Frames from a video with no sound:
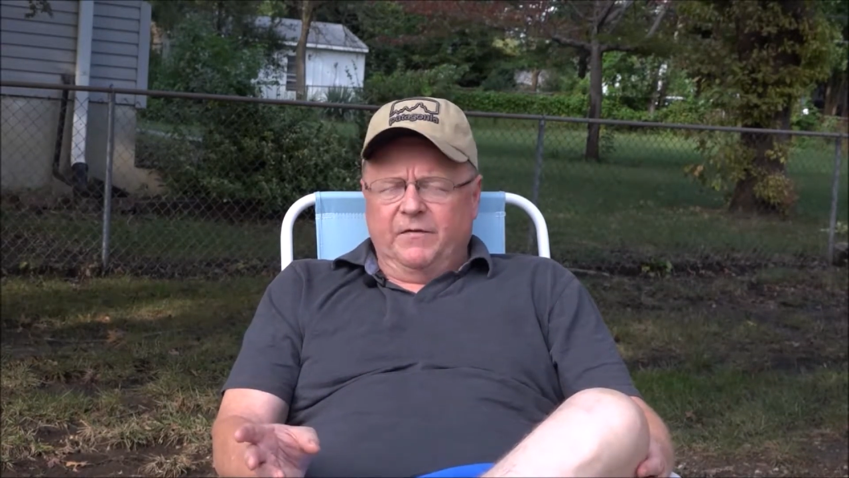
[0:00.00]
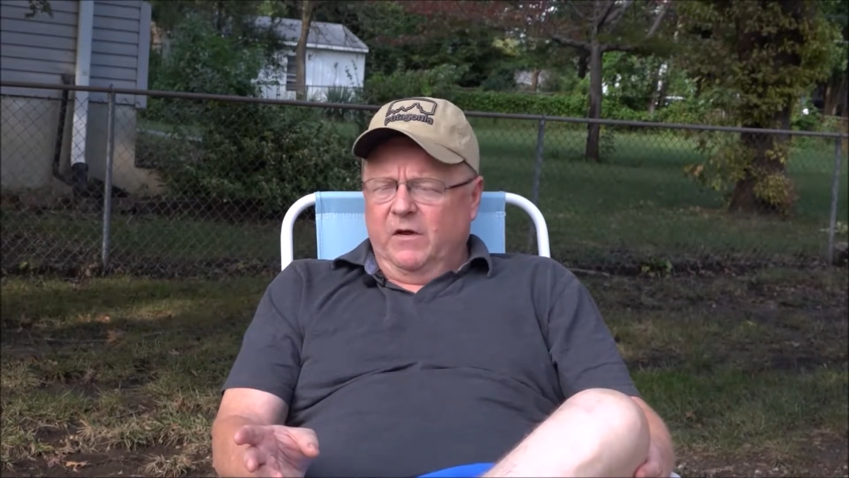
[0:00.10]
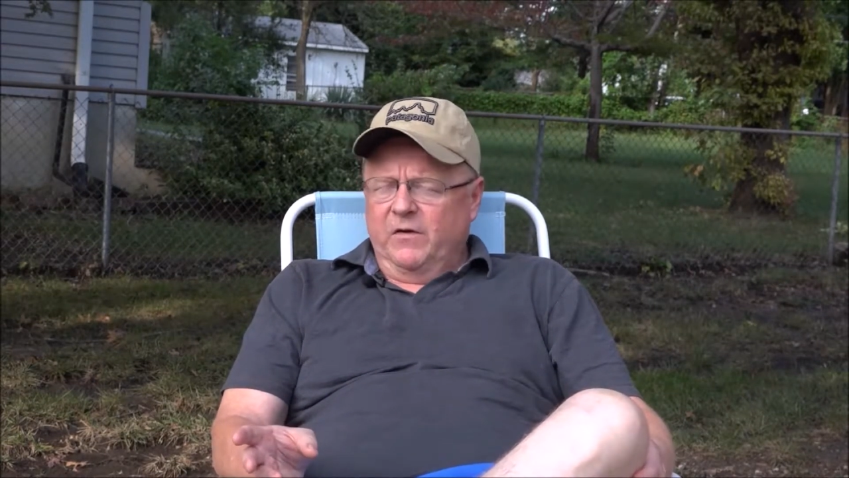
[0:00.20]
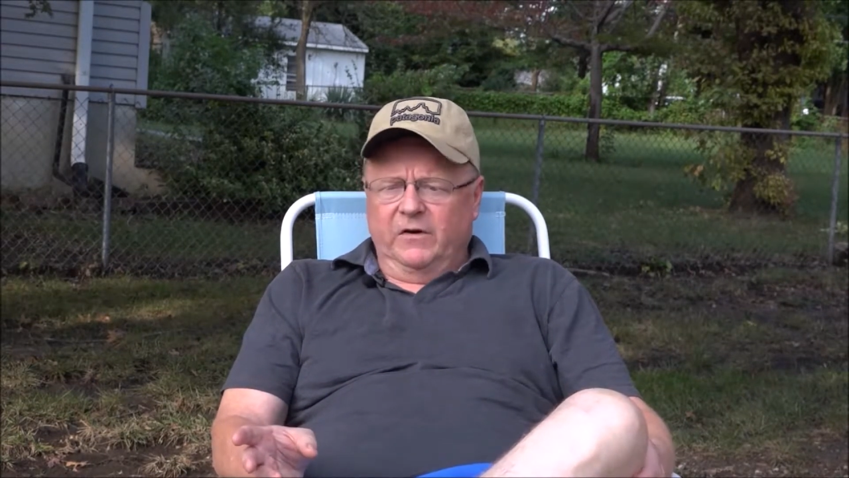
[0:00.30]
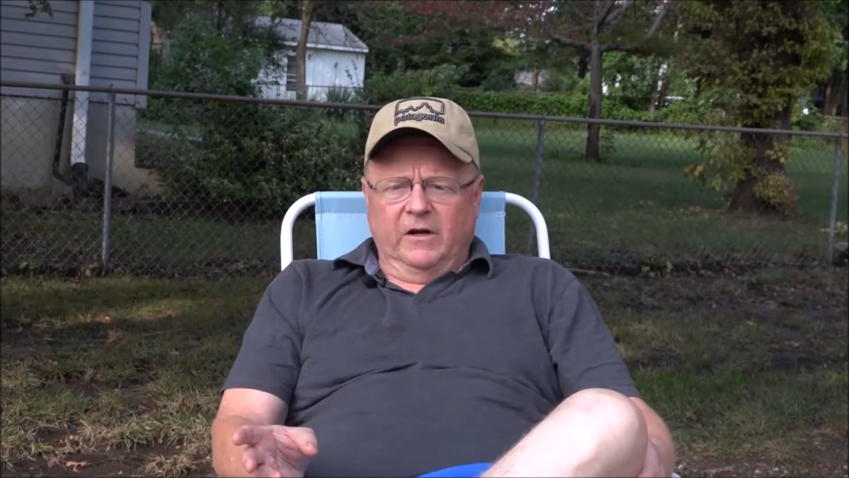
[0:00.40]

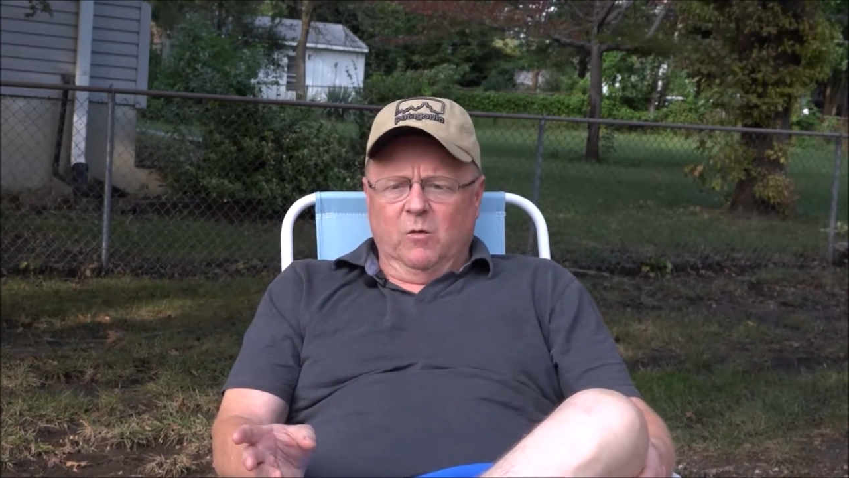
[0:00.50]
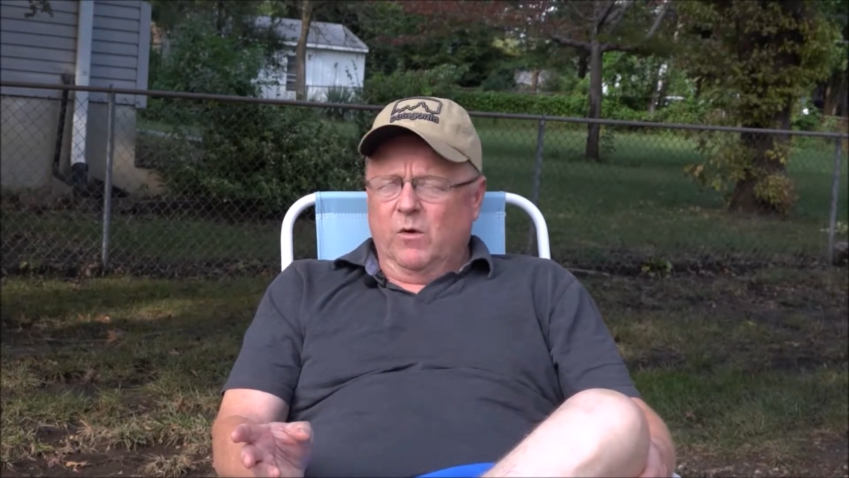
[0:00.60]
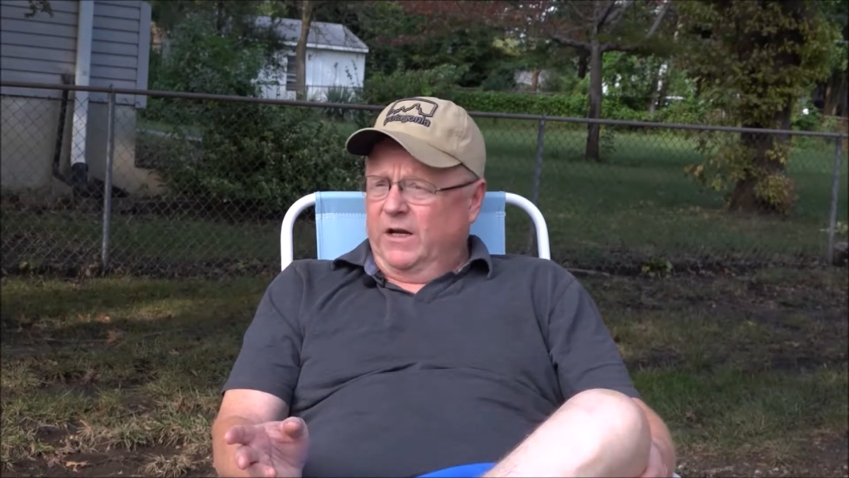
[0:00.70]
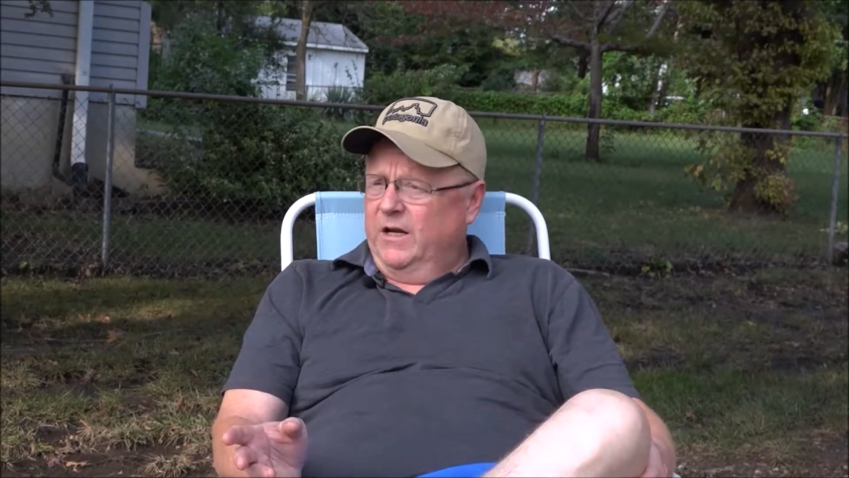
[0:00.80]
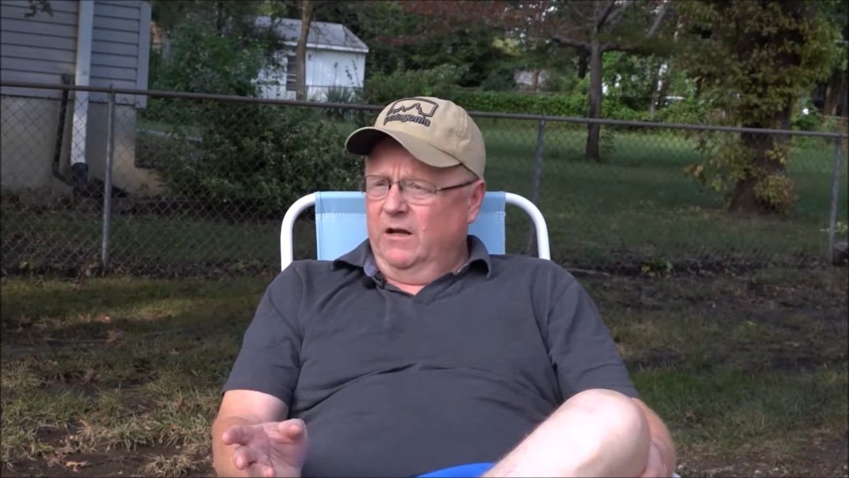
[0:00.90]
out there that are going
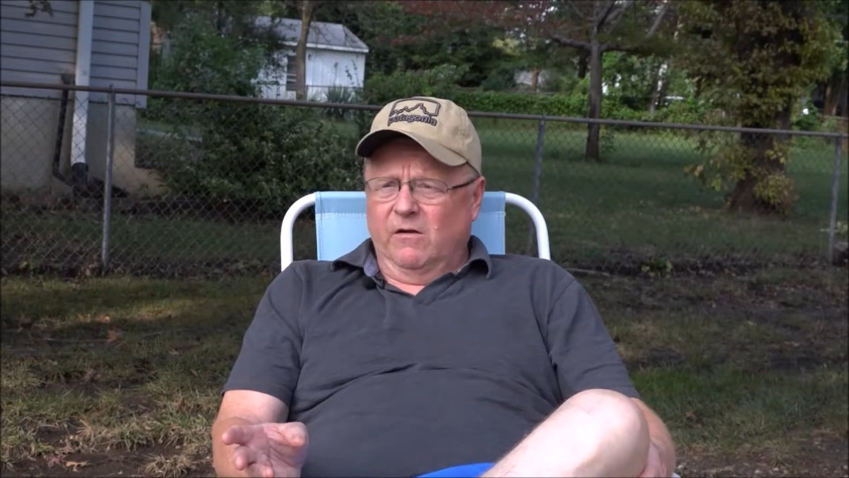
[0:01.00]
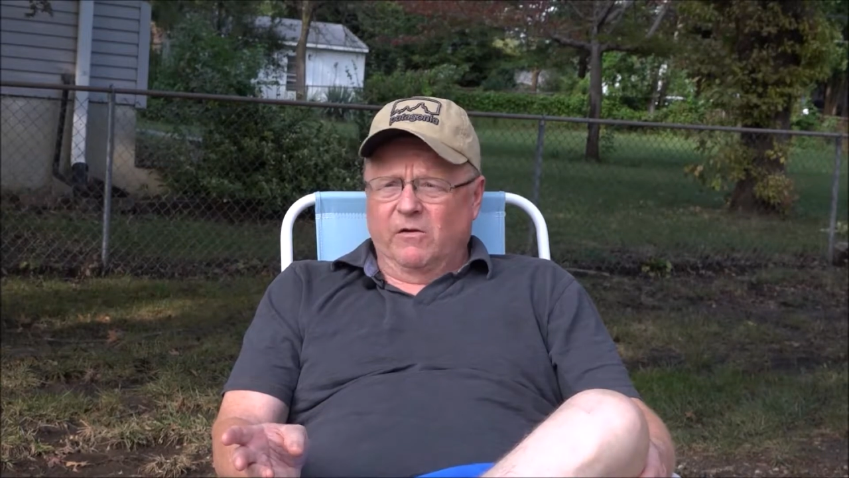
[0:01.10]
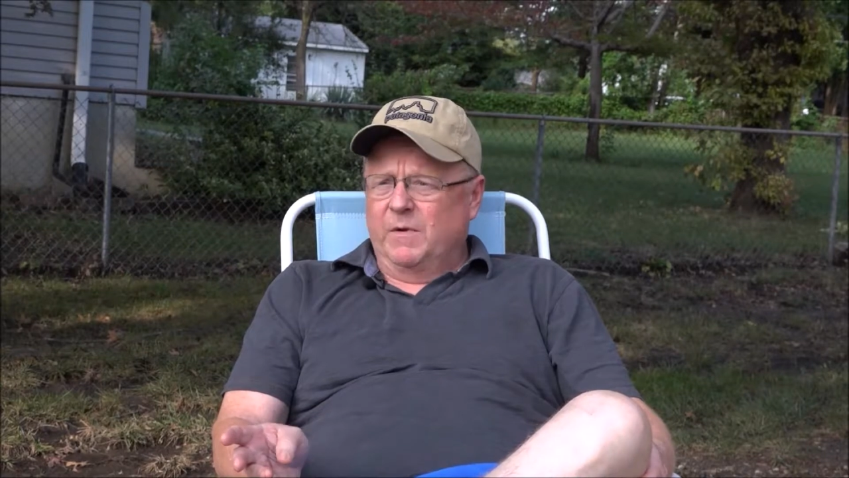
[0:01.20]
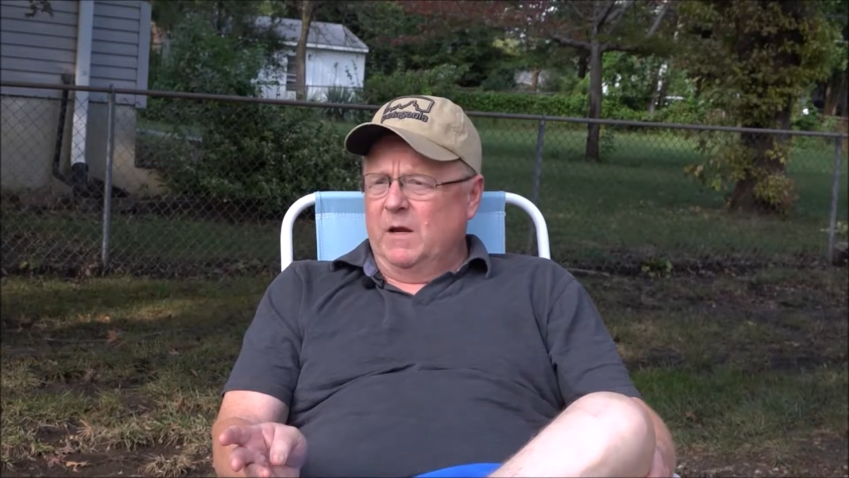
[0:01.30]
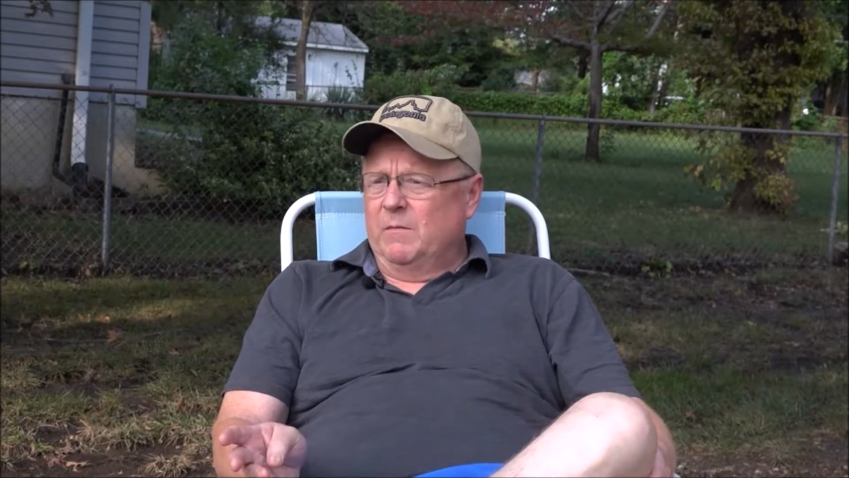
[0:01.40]
to want to kill
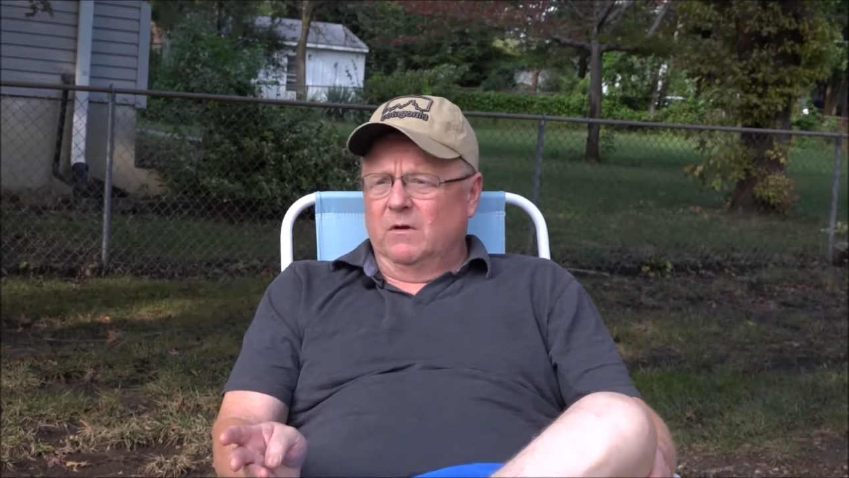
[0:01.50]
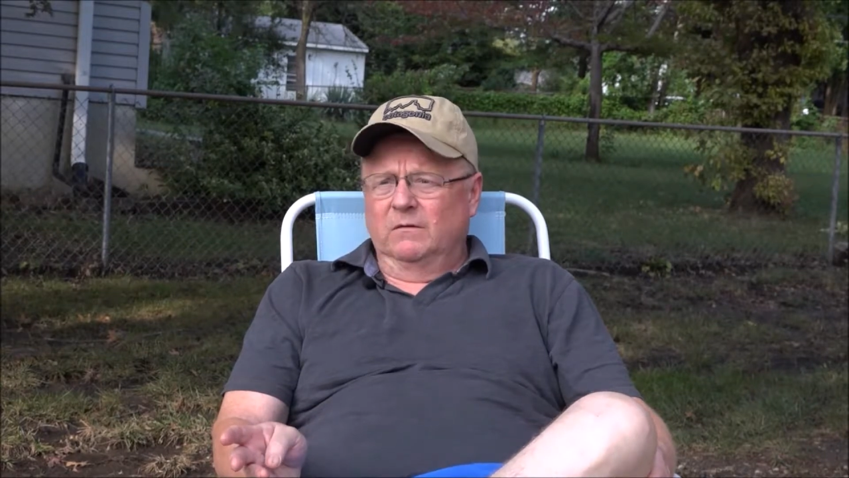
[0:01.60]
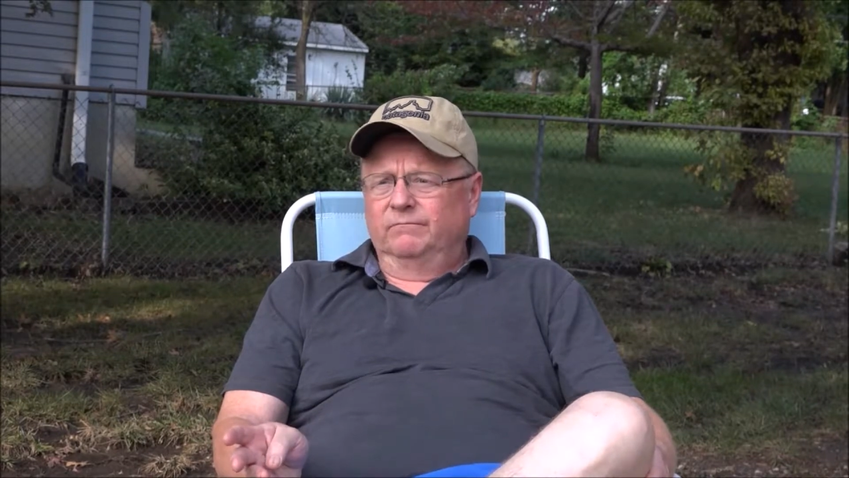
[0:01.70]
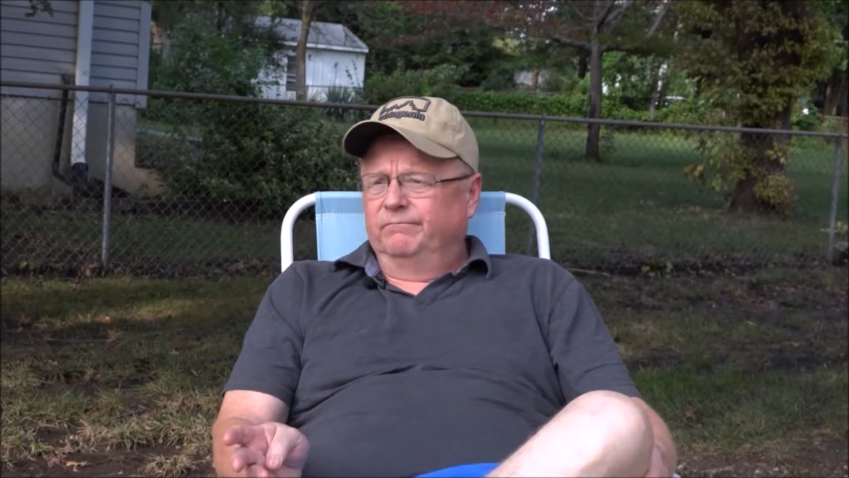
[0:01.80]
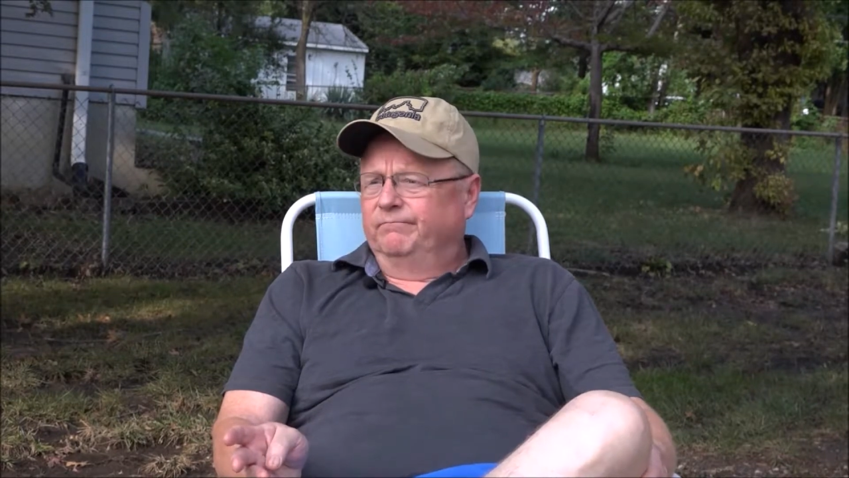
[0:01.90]
other
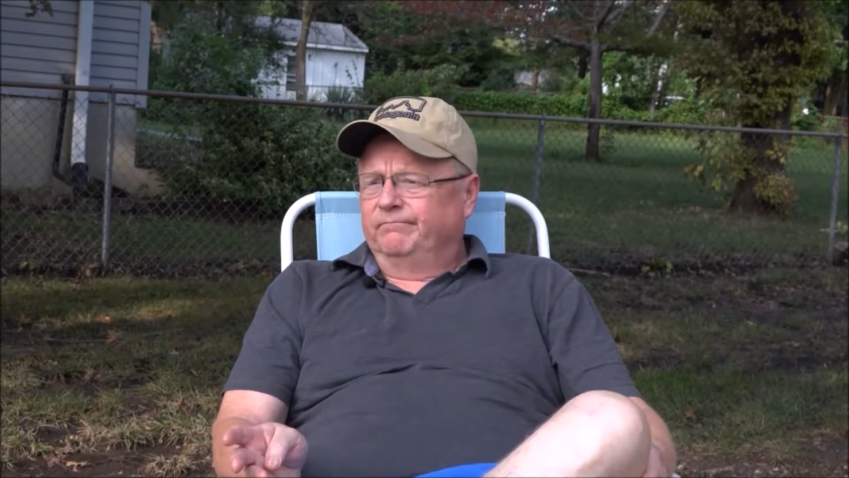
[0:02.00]
people.